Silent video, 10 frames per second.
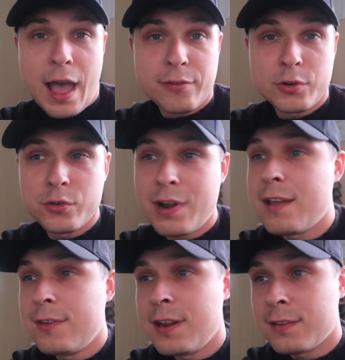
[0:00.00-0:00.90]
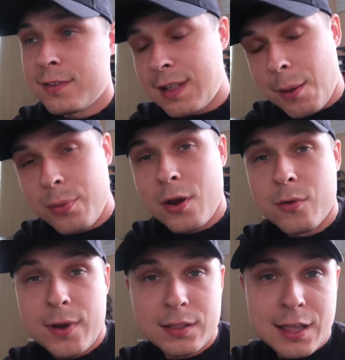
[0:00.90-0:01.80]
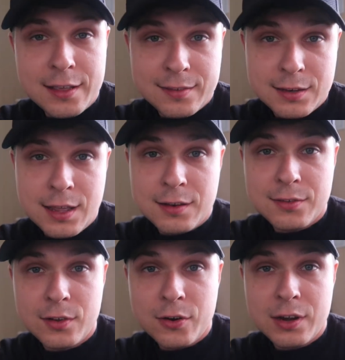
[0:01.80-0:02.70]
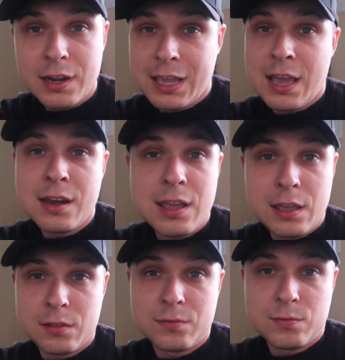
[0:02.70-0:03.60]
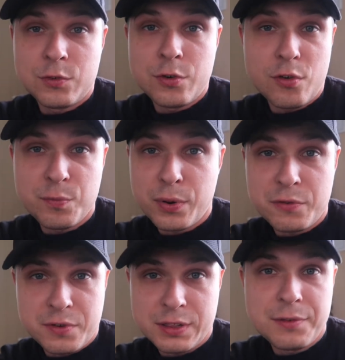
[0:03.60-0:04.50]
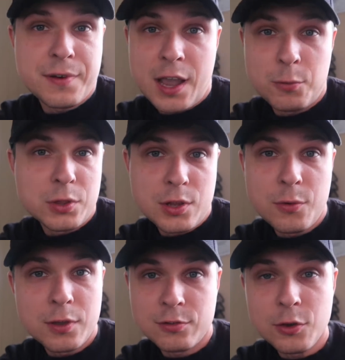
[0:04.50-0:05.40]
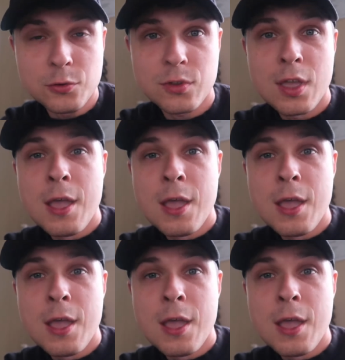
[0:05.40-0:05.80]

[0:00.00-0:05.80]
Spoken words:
After driving it, stopping on red lights and then starting again, it drove perfectly fine with no issues.